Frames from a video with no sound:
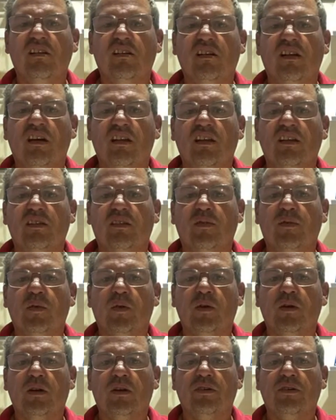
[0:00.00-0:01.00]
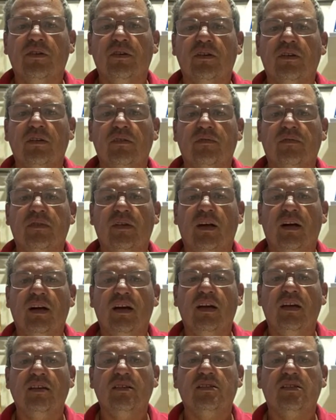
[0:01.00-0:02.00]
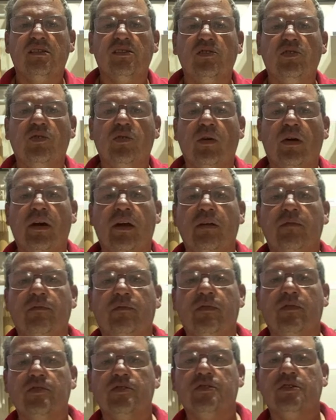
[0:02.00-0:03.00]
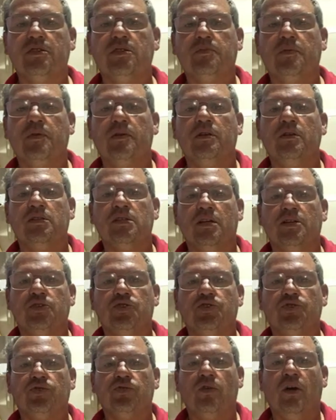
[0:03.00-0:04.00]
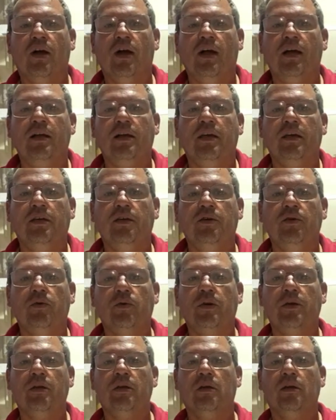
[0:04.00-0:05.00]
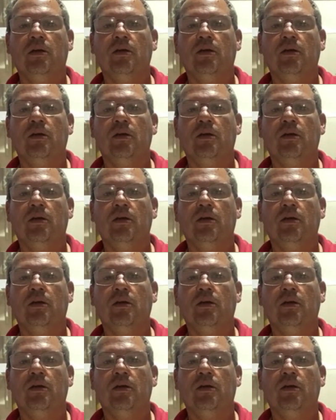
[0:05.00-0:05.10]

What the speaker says: Not like the 400. It flies great. First experience I tried a Huey.